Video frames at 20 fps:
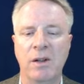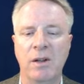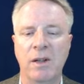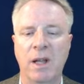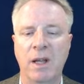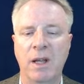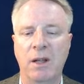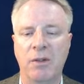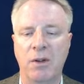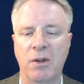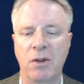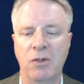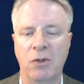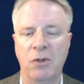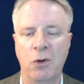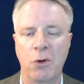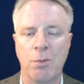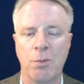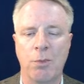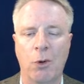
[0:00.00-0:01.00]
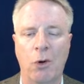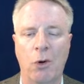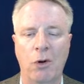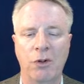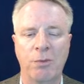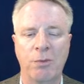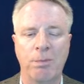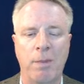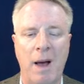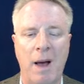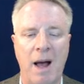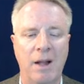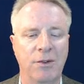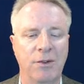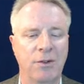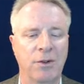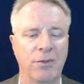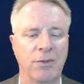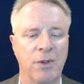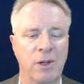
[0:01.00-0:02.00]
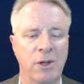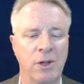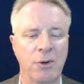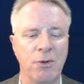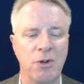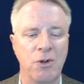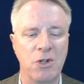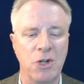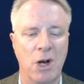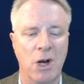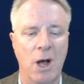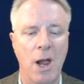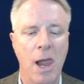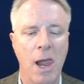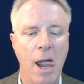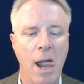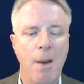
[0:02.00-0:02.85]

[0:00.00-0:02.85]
link these two broad parts of the literature,